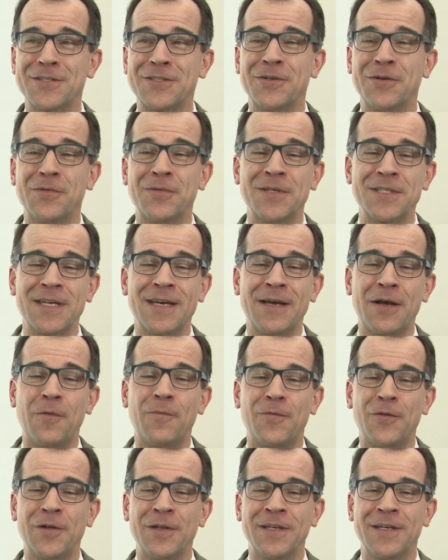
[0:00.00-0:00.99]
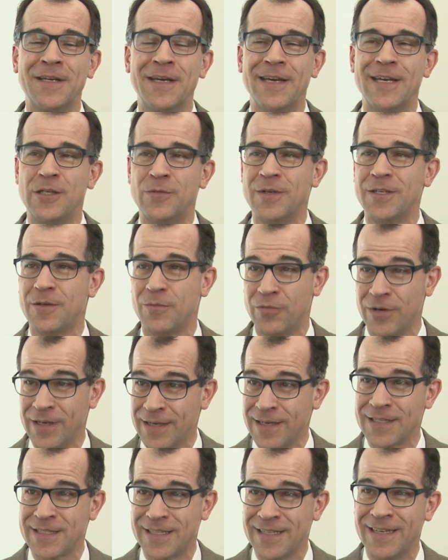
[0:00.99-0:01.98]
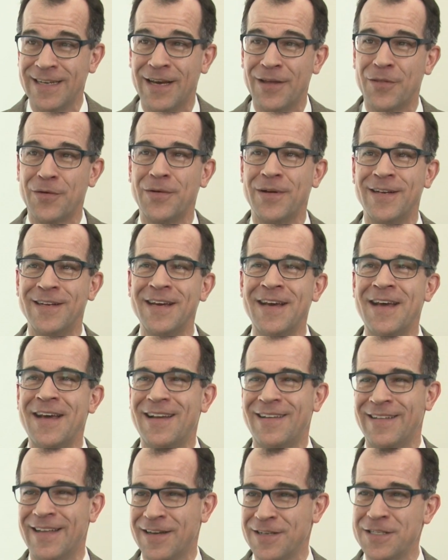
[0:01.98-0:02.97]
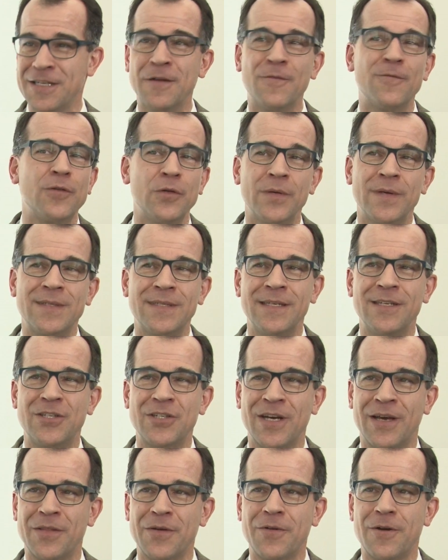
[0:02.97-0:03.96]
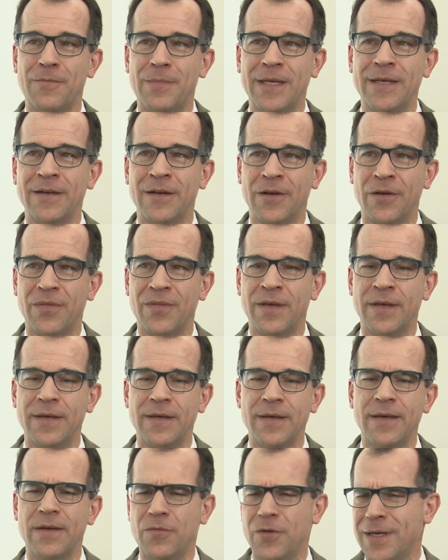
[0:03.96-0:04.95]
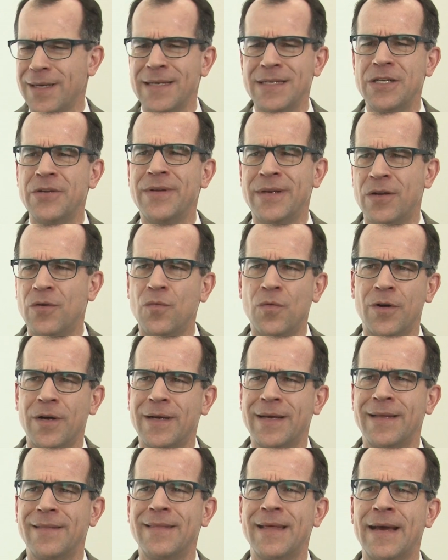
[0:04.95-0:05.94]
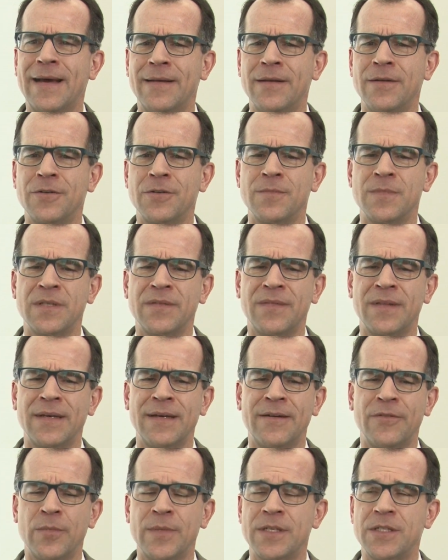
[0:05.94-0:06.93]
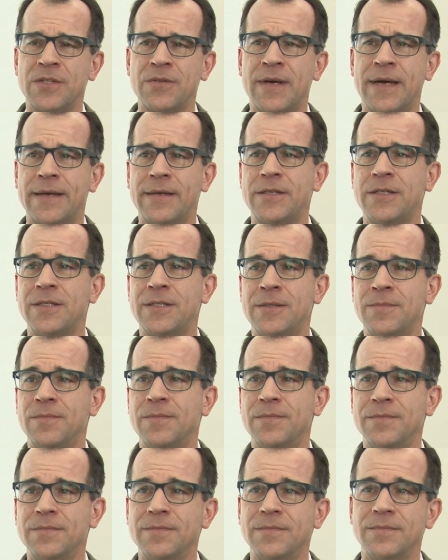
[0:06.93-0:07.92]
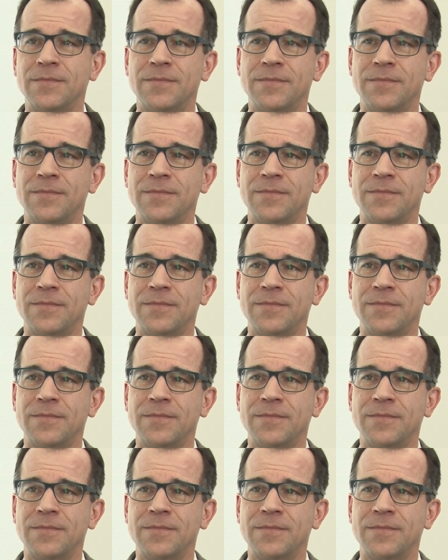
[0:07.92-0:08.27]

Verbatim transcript: So it was a helpful engagement to bring us together and let us influence each other a bit in our thinking and we're continuing to work at that in terms of the government strategies. Mm-hmm.